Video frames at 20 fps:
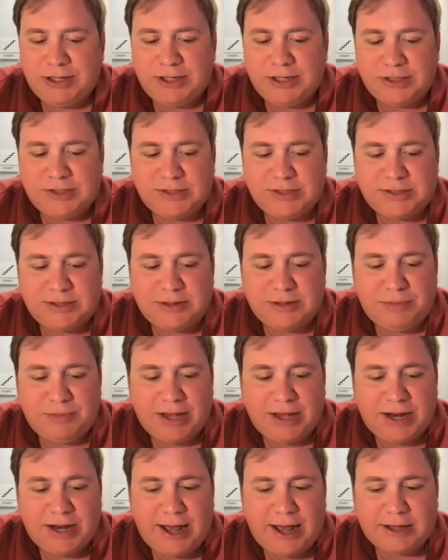in a system that
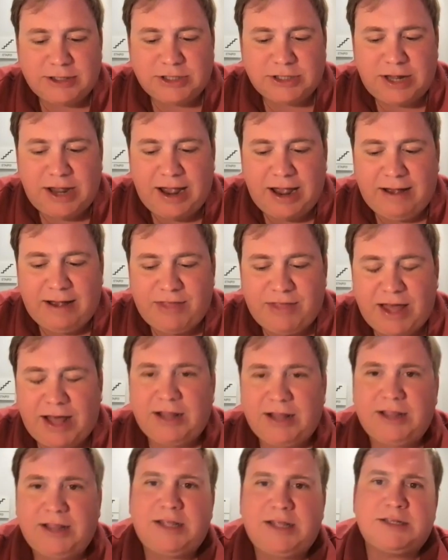could actually have
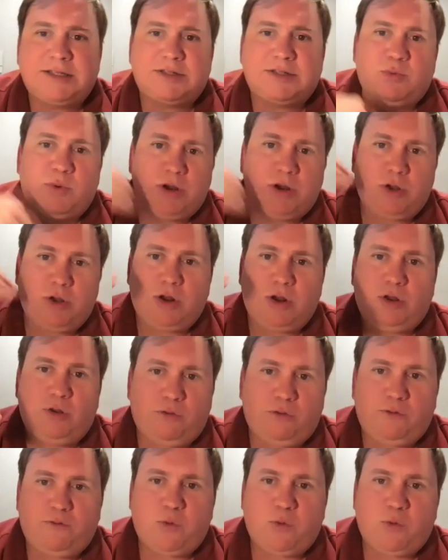that list where you could use it